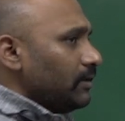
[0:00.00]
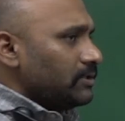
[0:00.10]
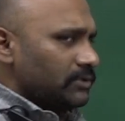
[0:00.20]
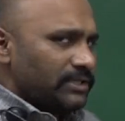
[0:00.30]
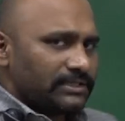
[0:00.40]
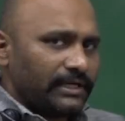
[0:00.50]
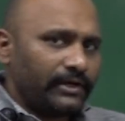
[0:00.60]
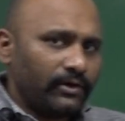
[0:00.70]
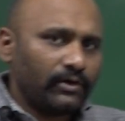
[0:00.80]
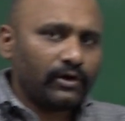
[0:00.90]
So just like
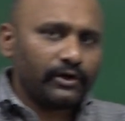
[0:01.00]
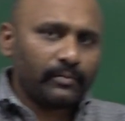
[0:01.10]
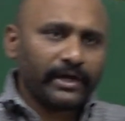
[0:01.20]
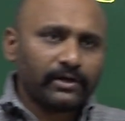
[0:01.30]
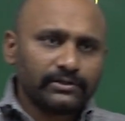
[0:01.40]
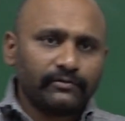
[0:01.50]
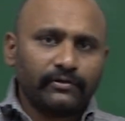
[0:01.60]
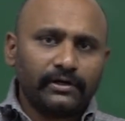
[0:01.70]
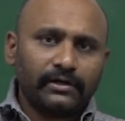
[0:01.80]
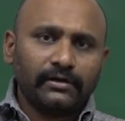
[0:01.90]
you're on your Microsoft
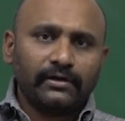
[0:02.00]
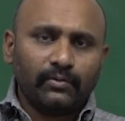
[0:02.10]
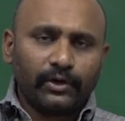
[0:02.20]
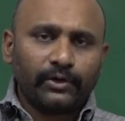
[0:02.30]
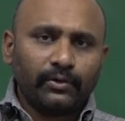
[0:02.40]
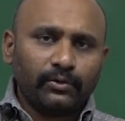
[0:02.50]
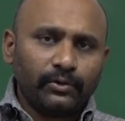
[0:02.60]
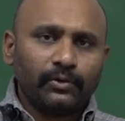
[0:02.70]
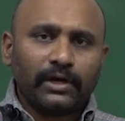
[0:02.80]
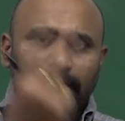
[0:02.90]
Word, what you do,
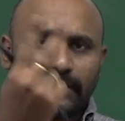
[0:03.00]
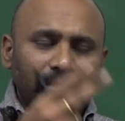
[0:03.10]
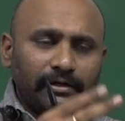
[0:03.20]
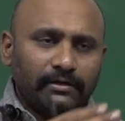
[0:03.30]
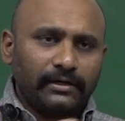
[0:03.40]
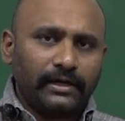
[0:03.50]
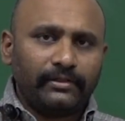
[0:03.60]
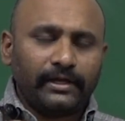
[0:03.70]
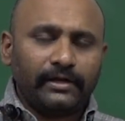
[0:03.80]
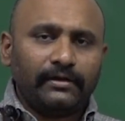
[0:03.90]
you cut it and
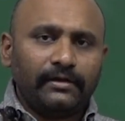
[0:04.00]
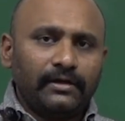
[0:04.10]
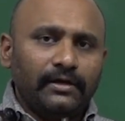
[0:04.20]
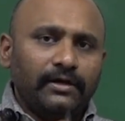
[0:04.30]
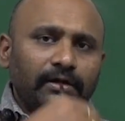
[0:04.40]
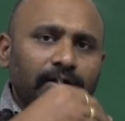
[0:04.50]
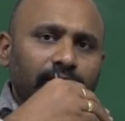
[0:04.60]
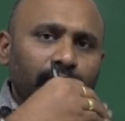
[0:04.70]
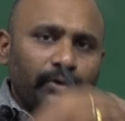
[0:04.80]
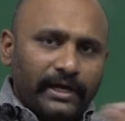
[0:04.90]
then
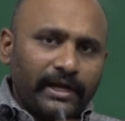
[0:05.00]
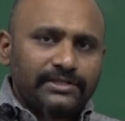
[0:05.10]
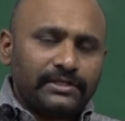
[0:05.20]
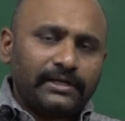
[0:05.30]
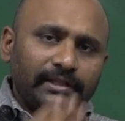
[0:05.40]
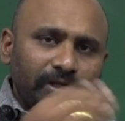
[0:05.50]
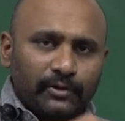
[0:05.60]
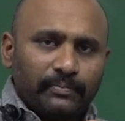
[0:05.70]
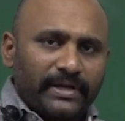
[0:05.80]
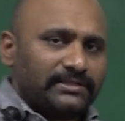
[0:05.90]
you rearrange it and then you
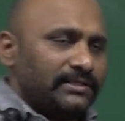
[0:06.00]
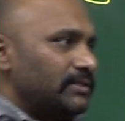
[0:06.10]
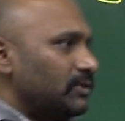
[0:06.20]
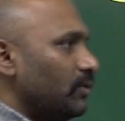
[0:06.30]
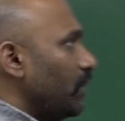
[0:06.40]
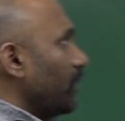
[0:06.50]
paste it. So what